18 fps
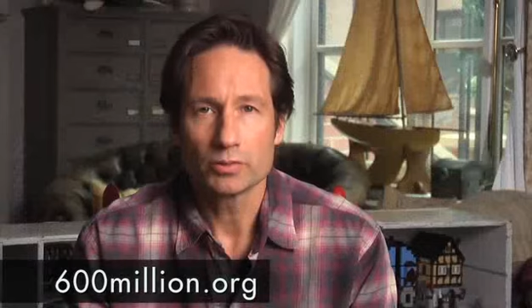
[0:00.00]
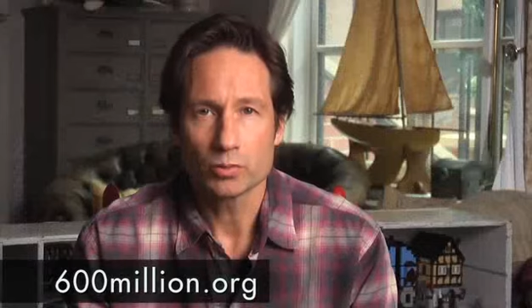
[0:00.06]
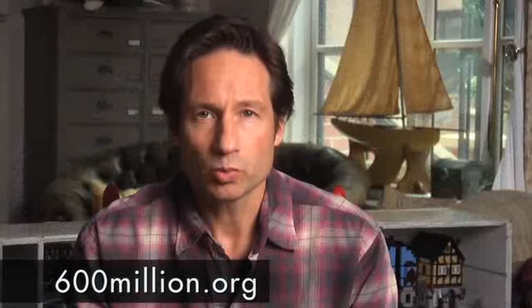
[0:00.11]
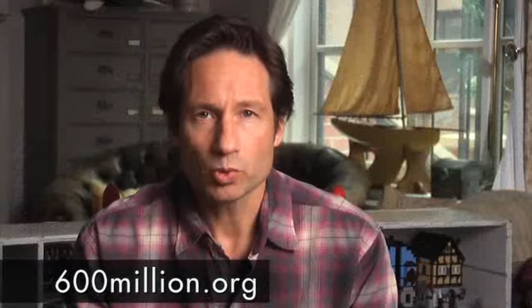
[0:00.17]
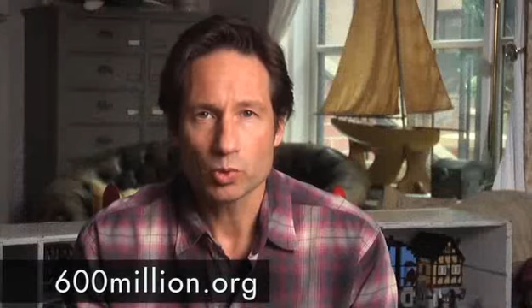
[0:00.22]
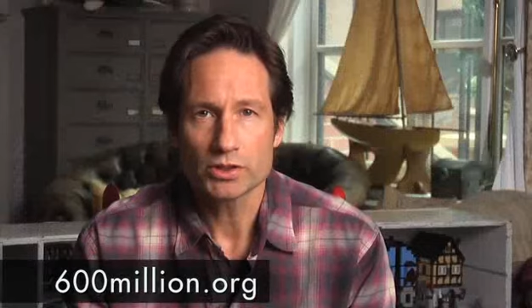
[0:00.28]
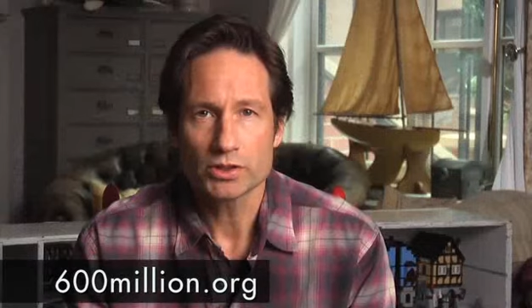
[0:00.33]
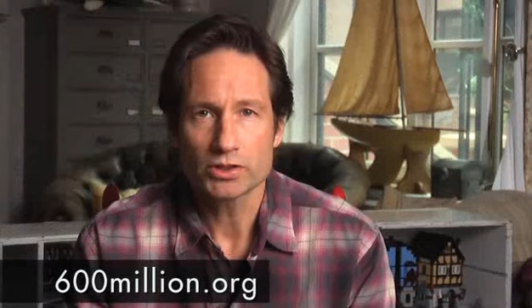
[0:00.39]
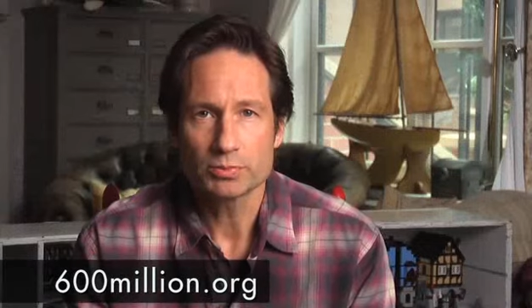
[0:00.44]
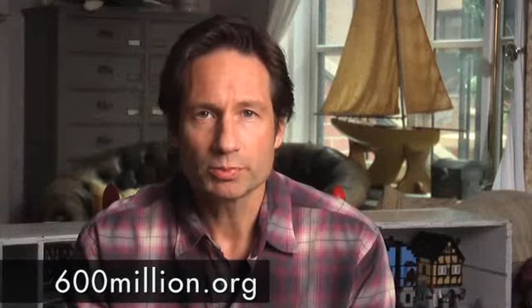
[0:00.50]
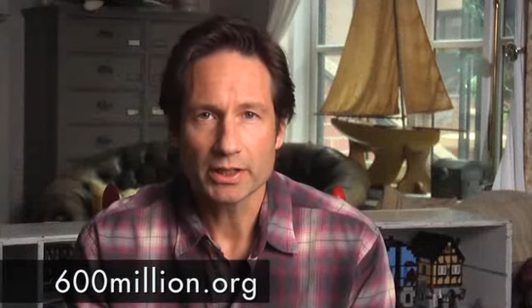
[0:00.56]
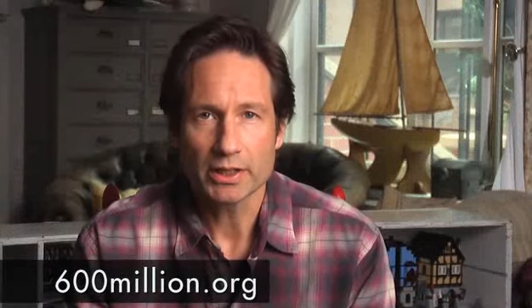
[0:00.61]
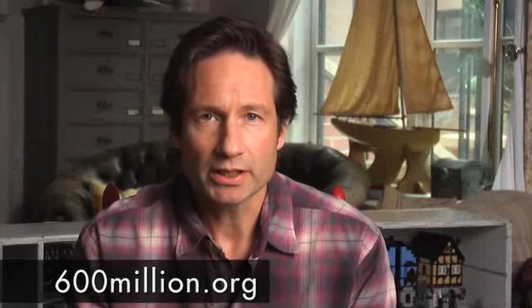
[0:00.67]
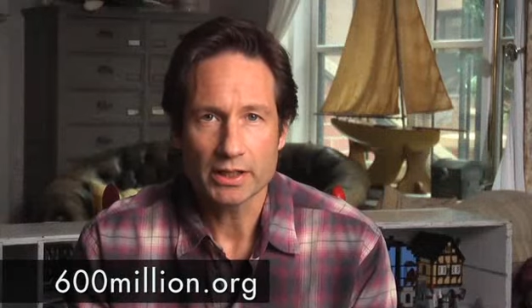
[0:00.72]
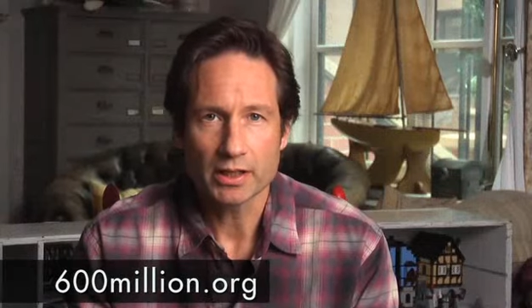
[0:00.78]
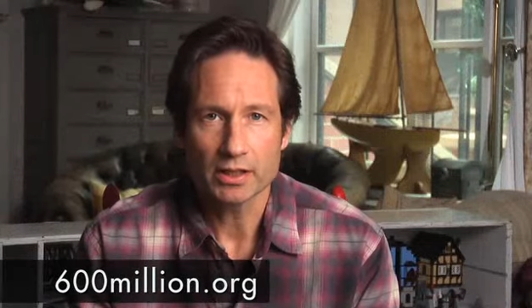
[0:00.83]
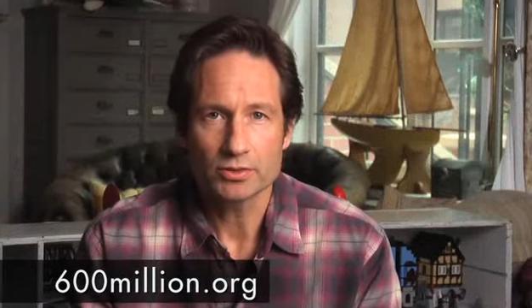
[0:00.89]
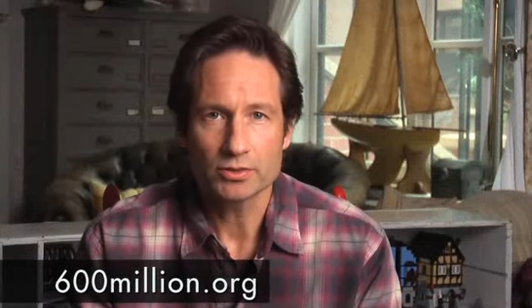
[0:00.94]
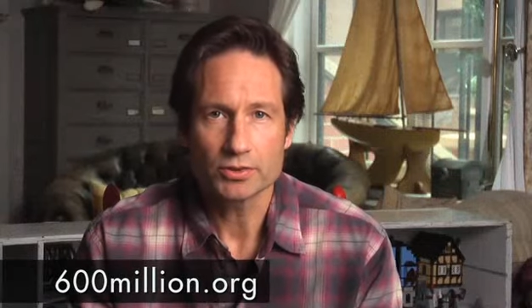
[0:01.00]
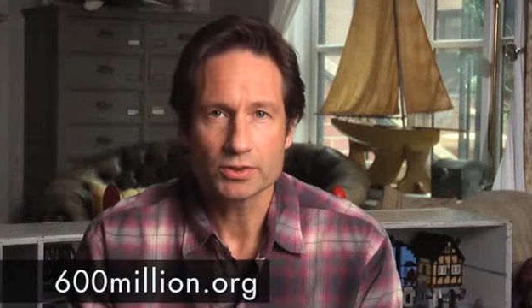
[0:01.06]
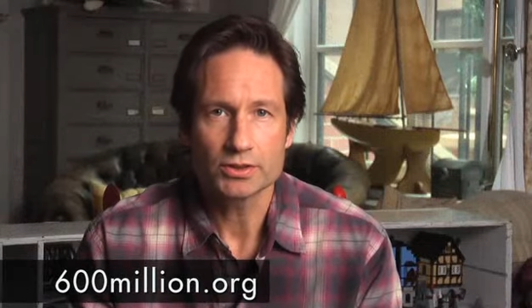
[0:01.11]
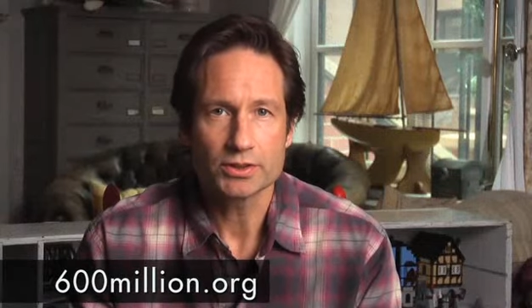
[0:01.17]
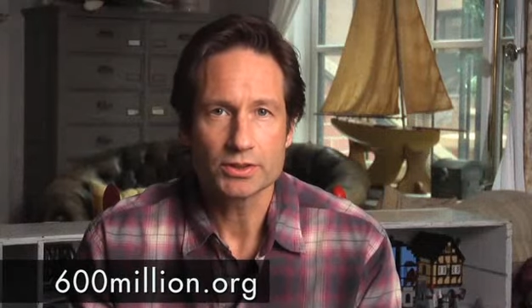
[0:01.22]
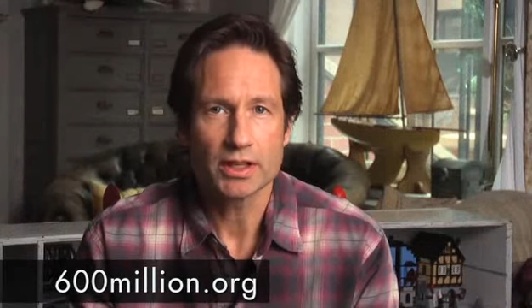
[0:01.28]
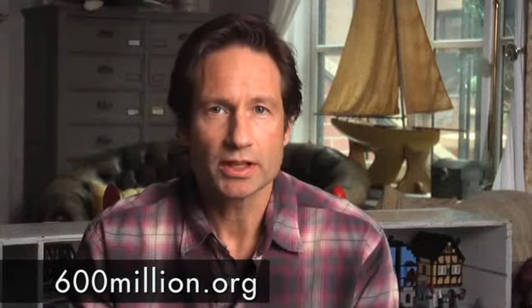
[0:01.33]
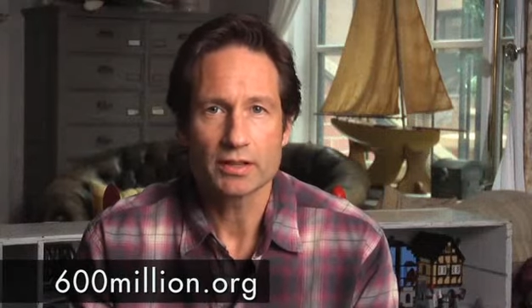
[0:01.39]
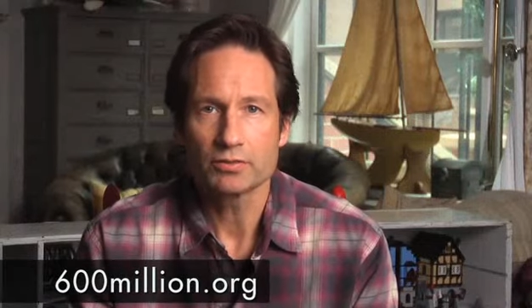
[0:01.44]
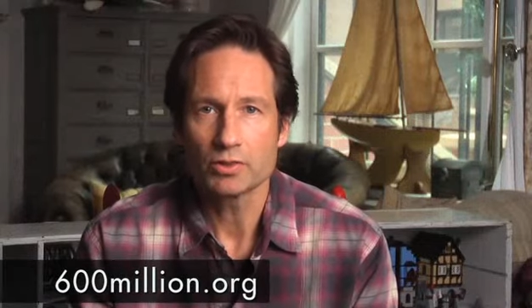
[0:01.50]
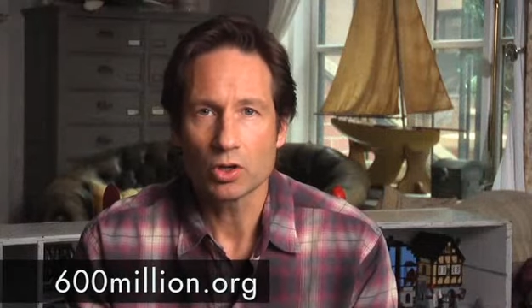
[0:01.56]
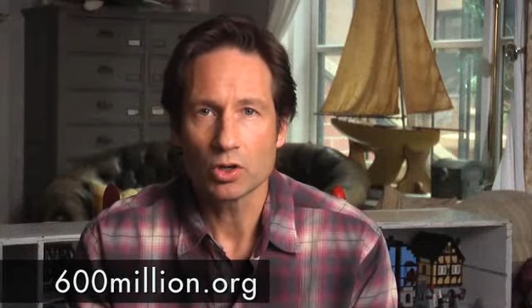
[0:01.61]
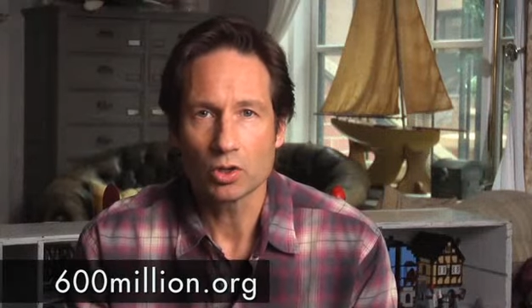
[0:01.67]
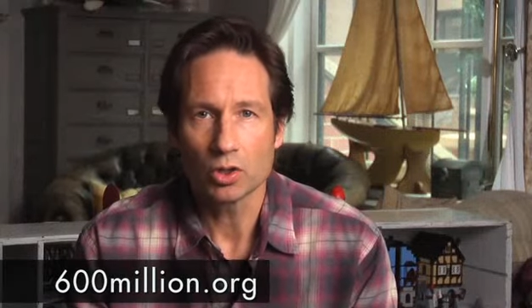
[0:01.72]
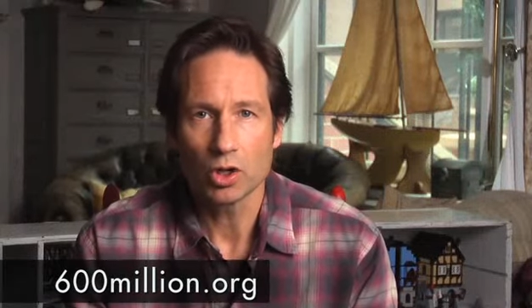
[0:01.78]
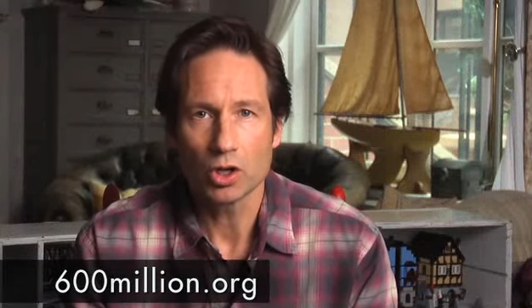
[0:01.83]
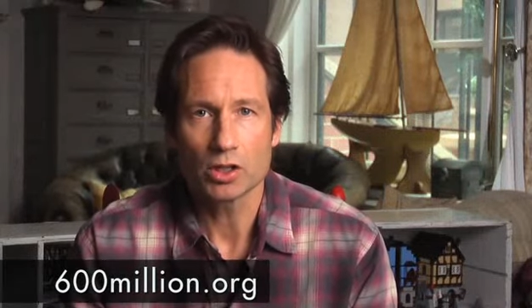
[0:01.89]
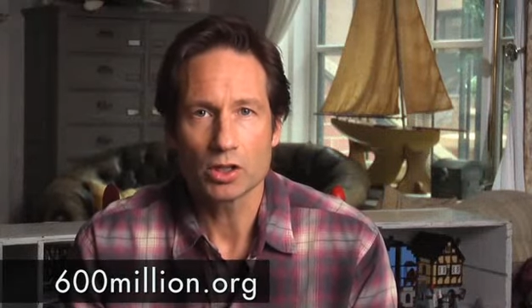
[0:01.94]
worse, many countries that have no
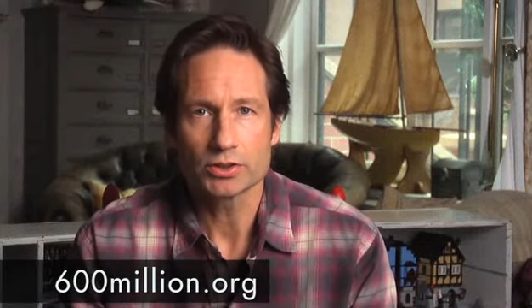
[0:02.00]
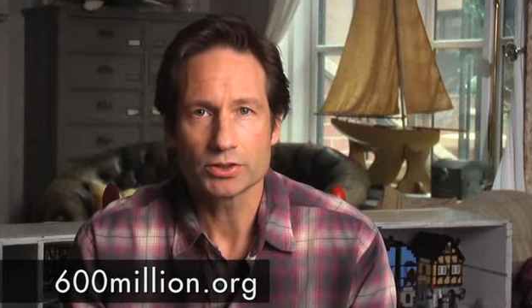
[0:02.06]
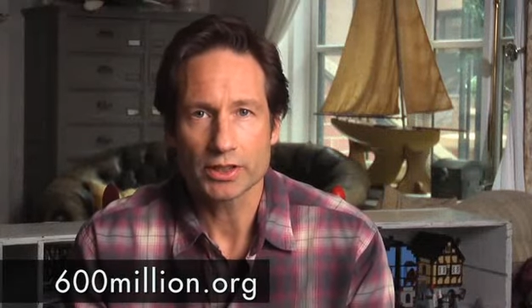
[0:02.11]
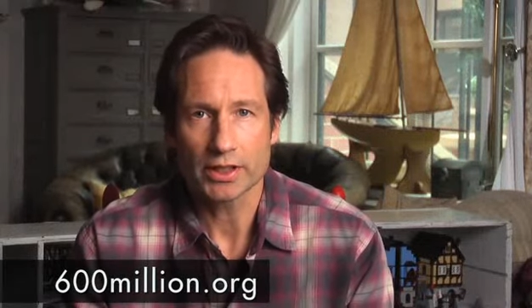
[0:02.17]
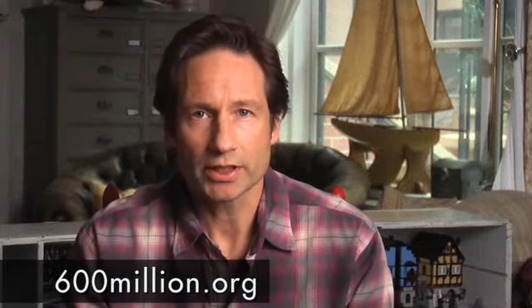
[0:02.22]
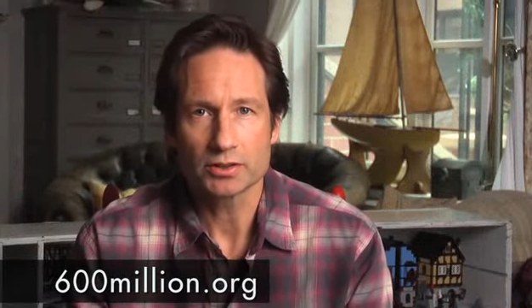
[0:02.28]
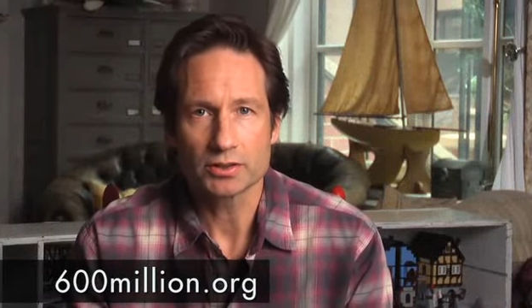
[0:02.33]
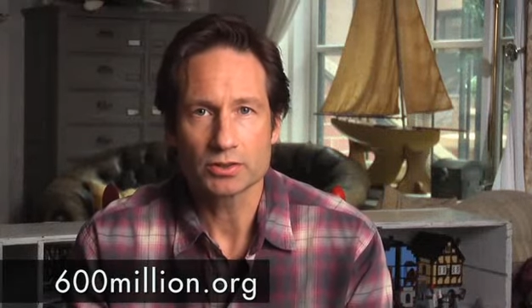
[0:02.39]
laws against